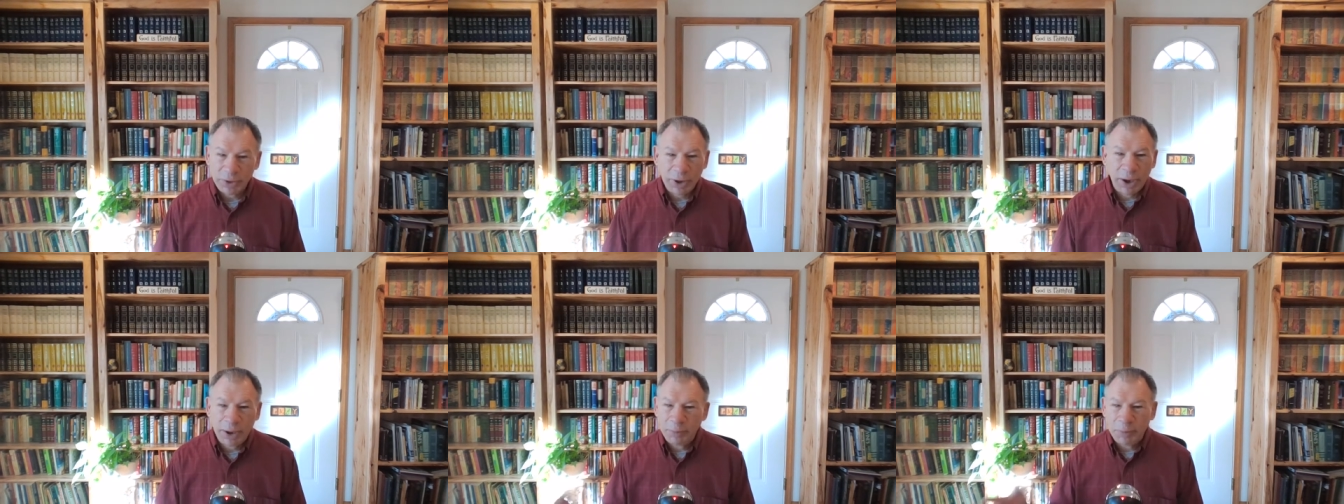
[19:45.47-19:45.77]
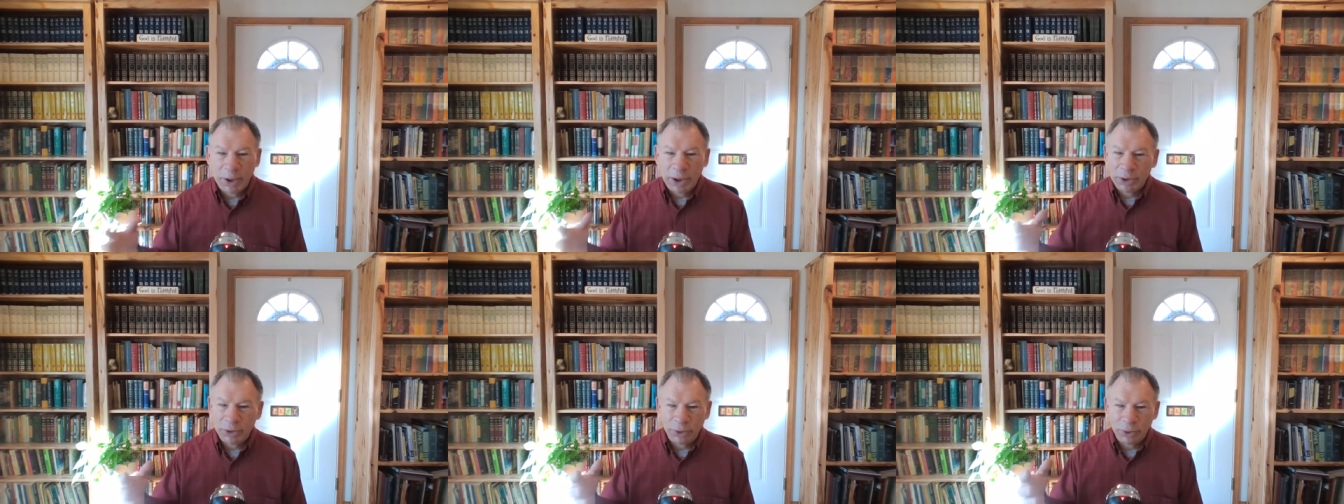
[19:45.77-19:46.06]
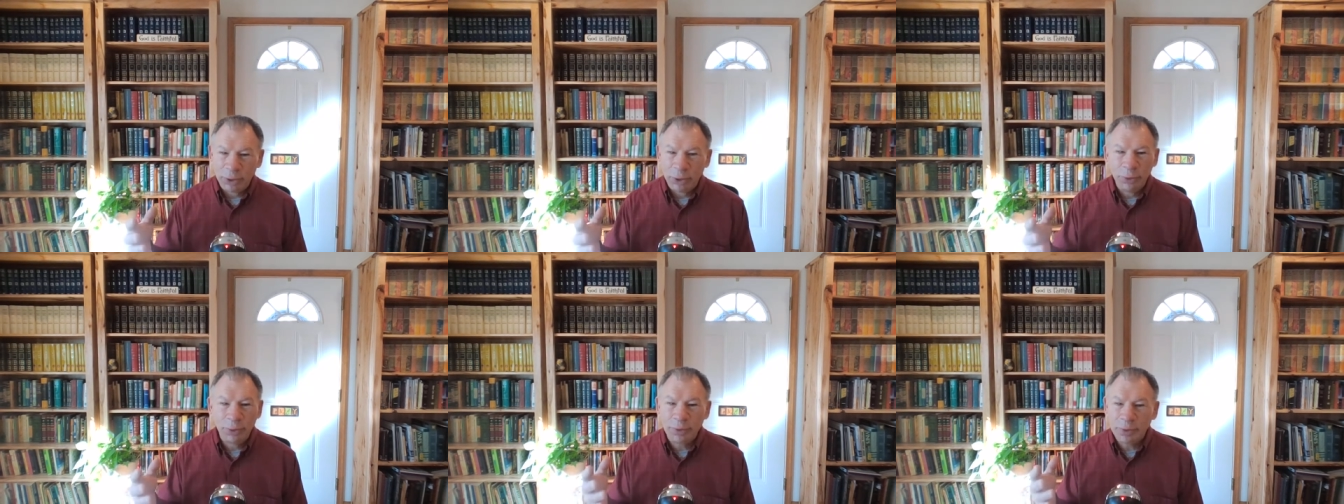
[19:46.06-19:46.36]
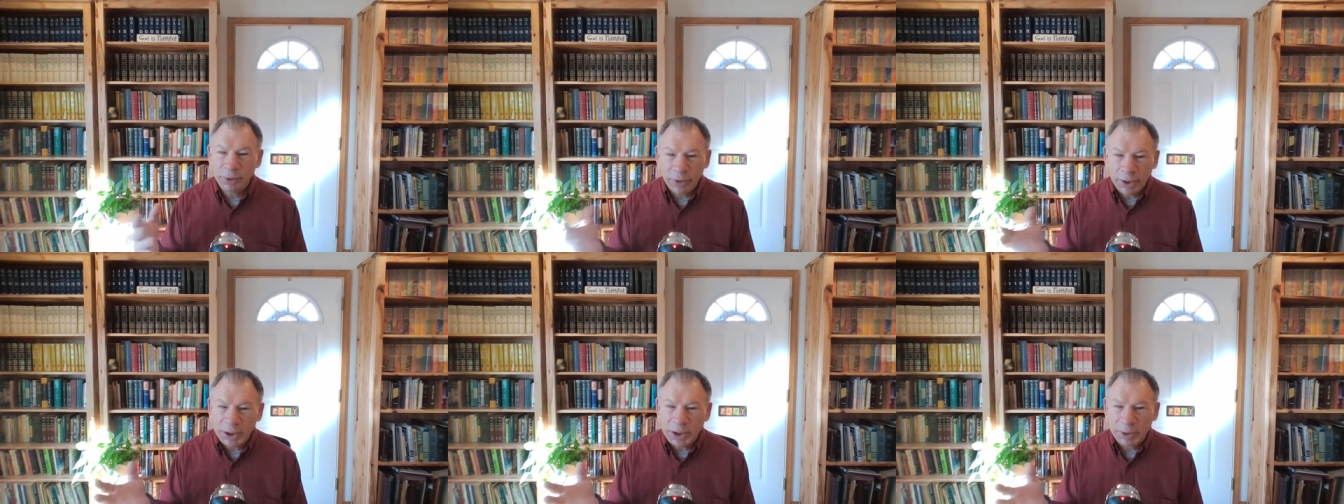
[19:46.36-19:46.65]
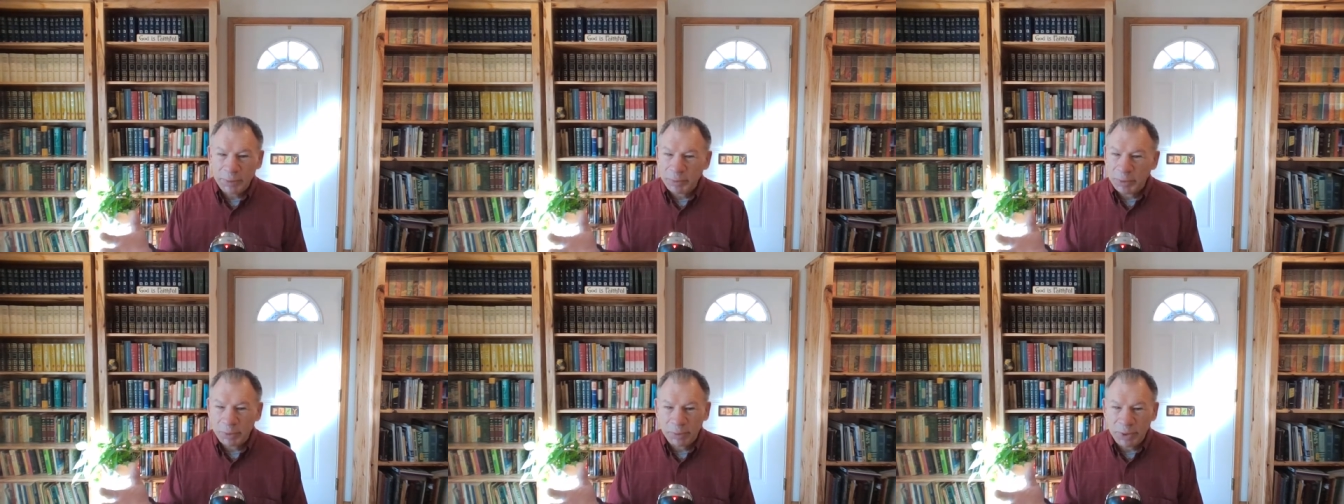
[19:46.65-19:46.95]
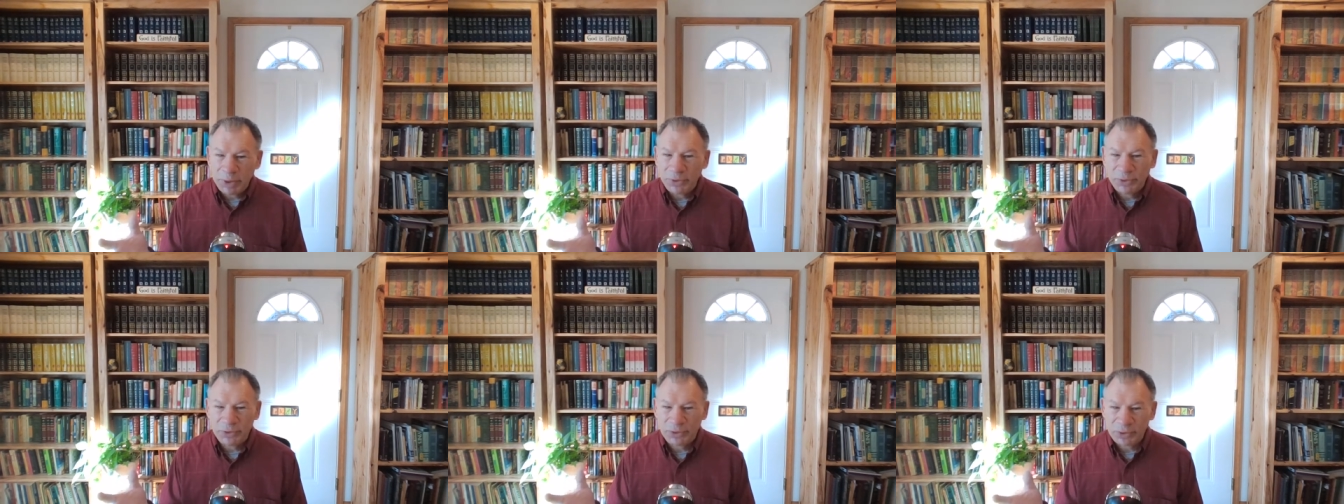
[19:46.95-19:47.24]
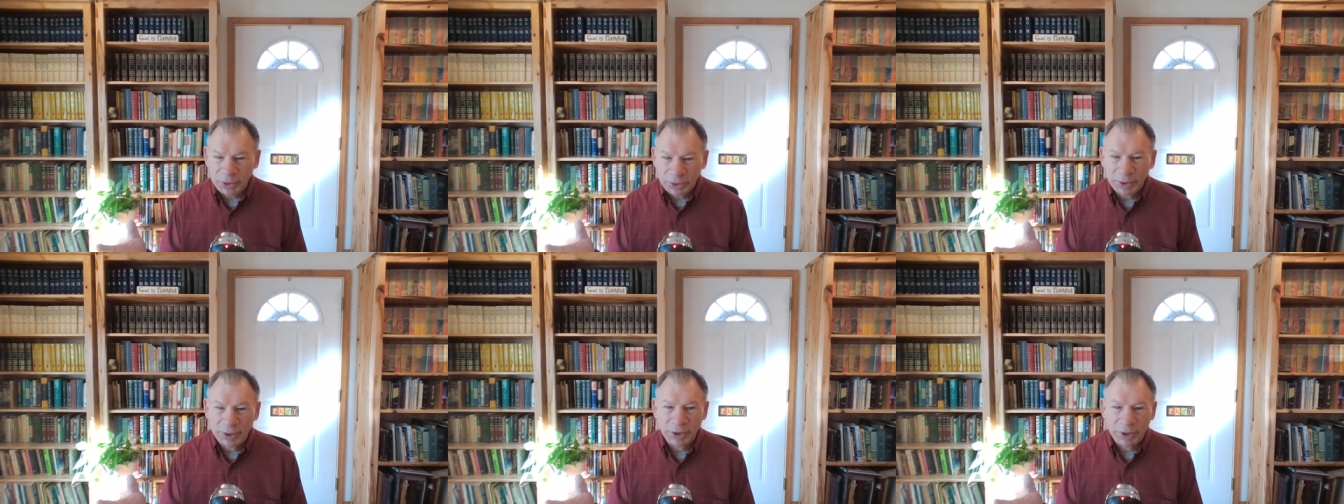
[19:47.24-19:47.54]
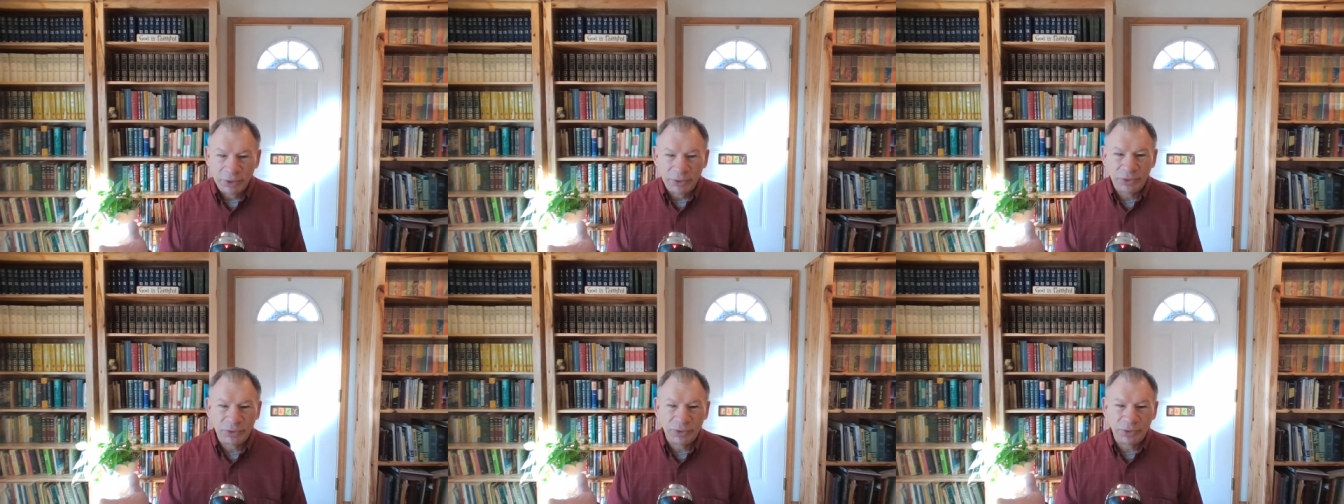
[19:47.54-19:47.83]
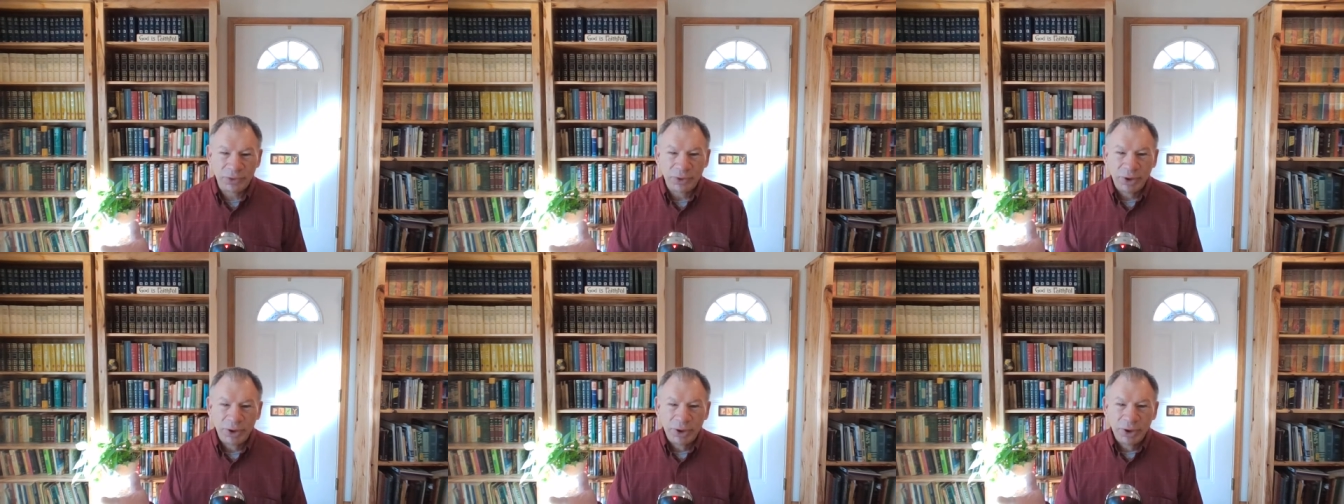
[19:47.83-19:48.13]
I make no claim to be sinless.